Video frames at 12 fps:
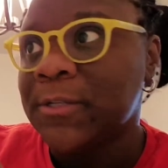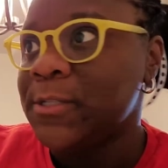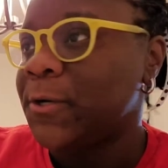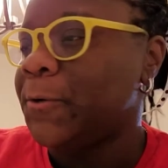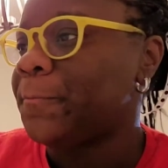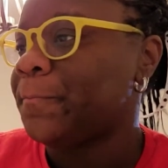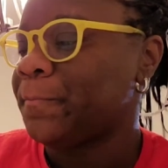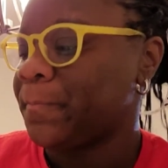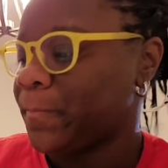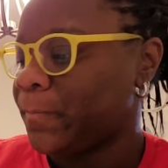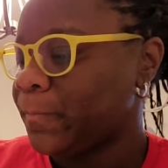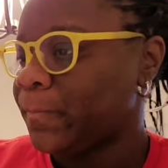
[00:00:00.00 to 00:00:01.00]
so,
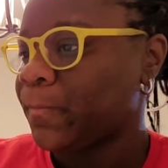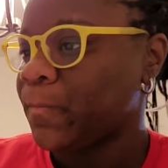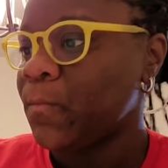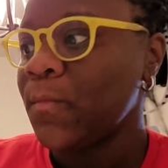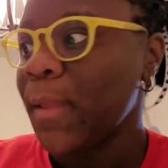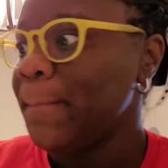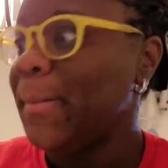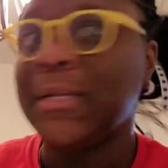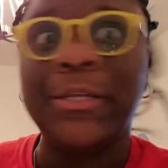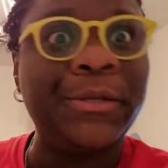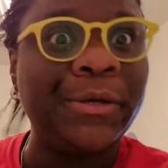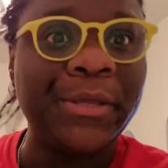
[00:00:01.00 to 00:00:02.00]

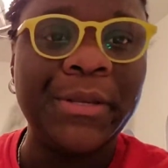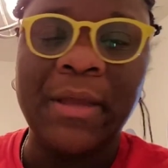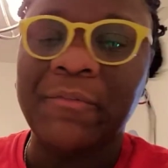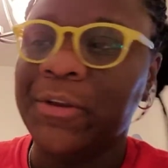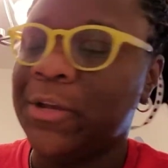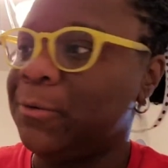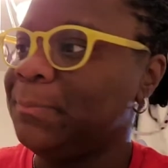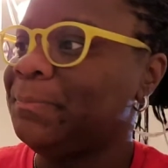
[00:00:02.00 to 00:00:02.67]
but you never know.